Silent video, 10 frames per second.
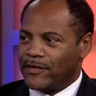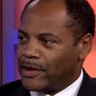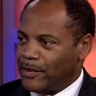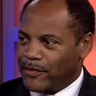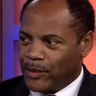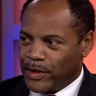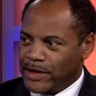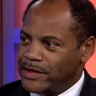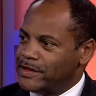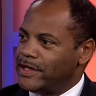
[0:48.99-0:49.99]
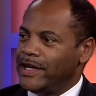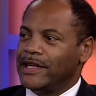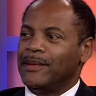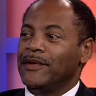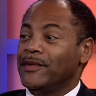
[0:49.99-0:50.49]
coming from within the
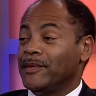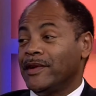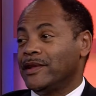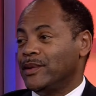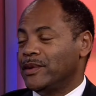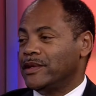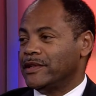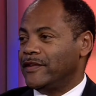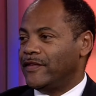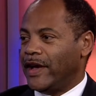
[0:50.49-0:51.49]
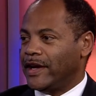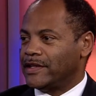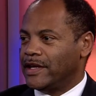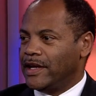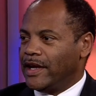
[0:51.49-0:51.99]
state, coming from around the world, in
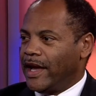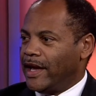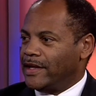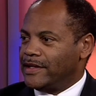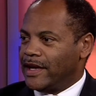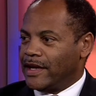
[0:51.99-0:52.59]
fact. And